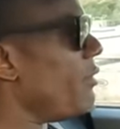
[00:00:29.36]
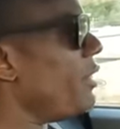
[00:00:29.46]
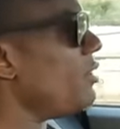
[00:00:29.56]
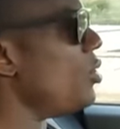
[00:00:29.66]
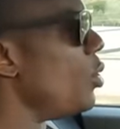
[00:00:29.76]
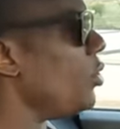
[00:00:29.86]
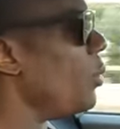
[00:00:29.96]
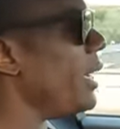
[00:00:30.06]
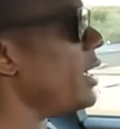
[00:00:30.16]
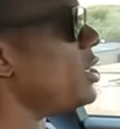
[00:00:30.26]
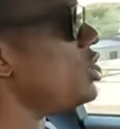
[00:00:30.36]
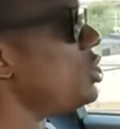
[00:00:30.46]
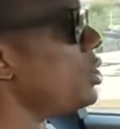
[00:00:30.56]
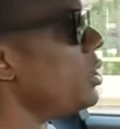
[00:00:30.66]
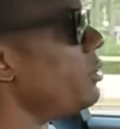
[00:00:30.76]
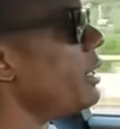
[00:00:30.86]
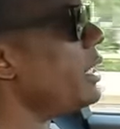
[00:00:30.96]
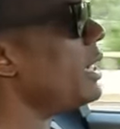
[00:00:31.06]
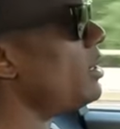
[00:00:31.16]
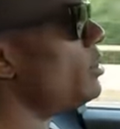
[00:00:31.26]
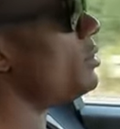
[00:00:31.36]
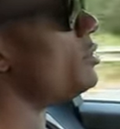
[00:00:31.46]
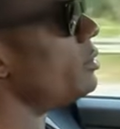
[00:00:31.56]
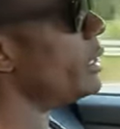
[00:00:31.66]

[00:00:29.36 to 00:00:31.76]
Everything's going the way it should right now, which is